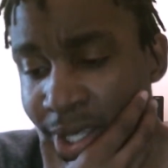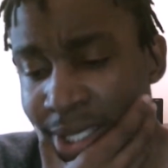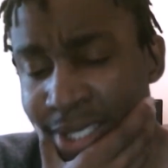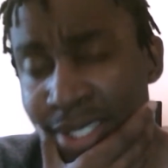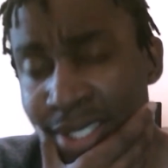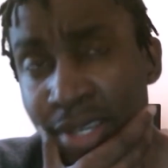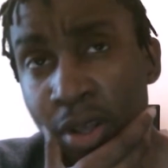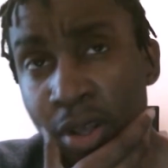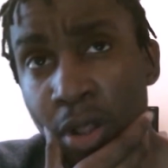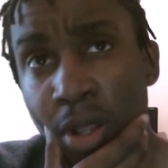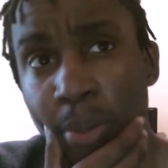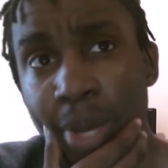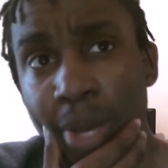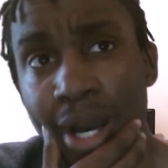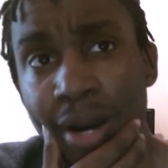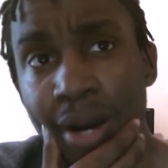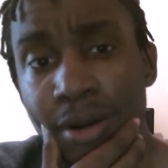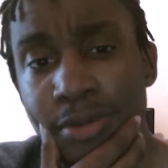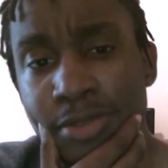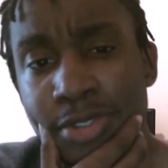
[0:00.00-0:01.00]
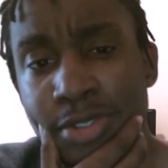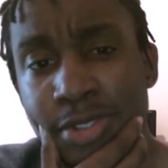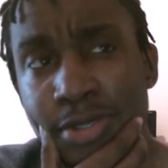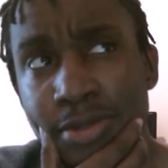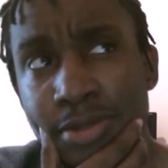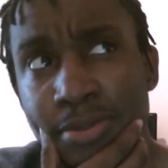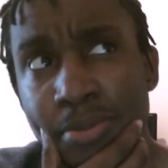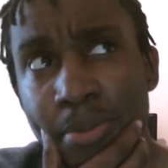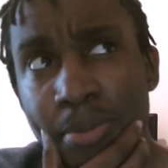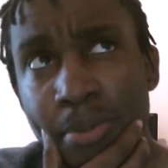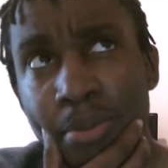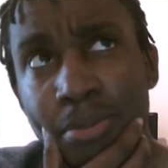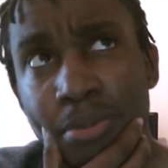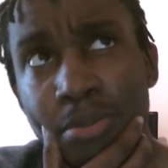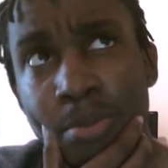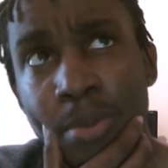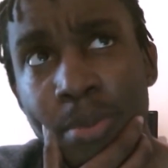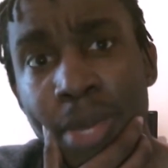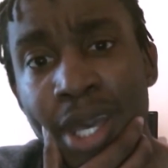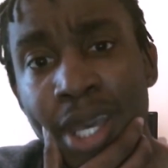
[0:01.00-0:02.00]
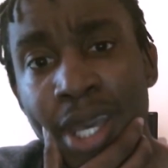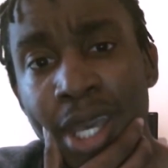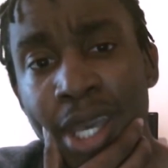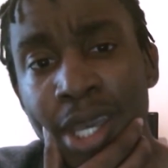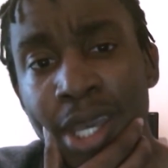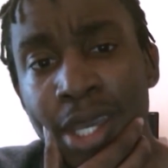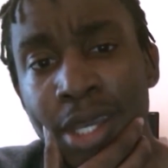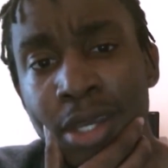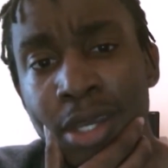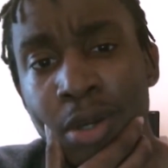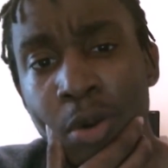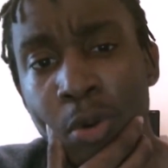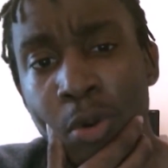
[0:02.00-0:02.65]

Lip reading: until about May